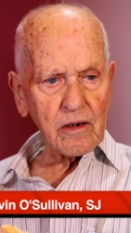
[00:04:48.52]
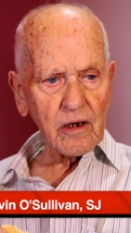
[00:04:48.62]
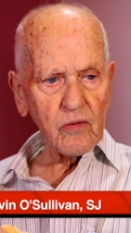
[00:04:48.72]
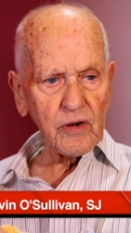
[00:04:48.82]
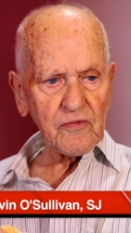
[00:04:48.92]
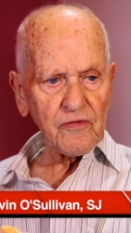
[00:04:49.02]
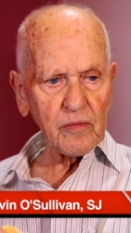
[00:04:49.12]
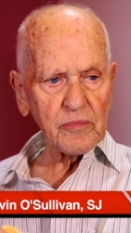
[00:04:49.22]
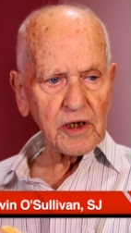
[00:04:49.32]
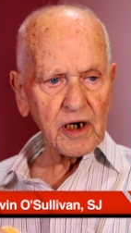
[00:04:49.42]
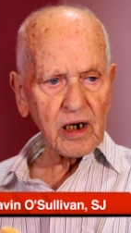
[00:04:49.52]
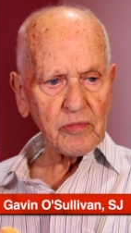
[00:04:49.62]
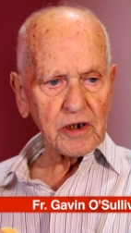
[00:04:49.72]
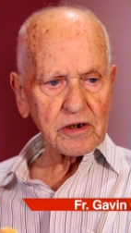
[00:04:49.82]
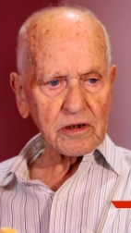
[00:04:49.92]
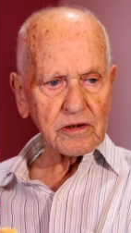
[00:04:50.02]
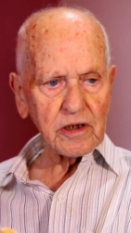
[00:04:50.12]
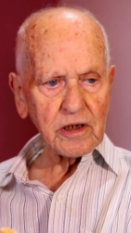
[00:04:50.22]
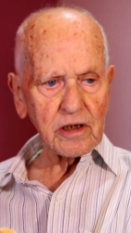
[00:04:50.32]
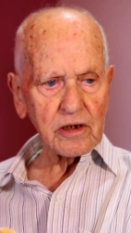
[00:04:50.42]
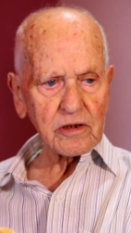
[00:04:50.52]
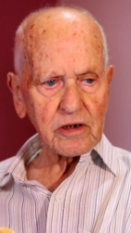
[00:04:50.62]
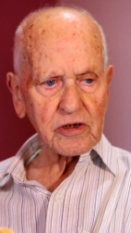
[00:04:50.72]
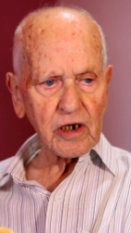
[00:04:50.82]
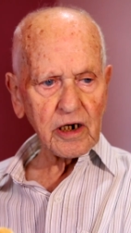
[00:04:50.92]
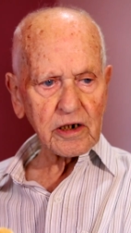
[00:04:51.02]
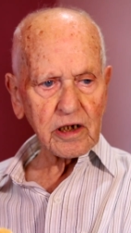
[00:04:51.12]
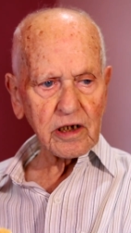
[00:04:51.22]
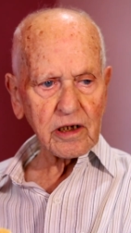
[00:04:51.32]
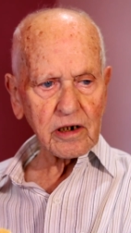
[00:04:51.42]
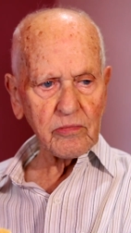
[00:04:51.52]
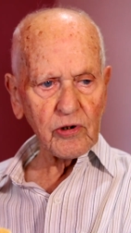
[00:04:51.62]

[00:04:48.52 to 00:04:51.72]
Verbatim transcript: I went from the army to the uh, society in